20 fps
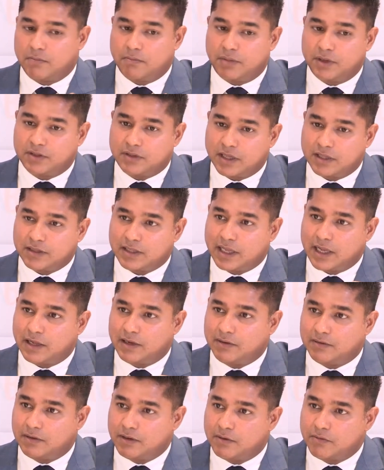But
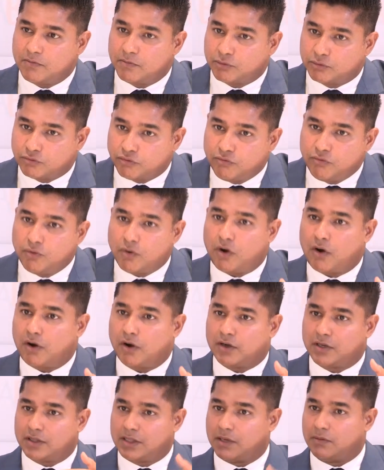then through
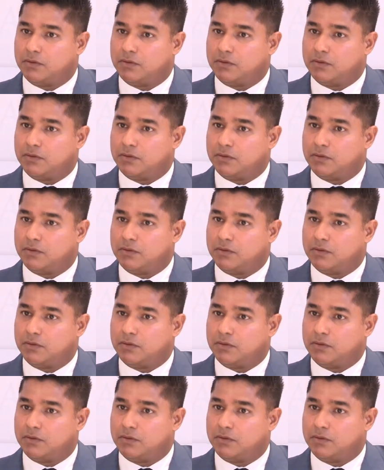art,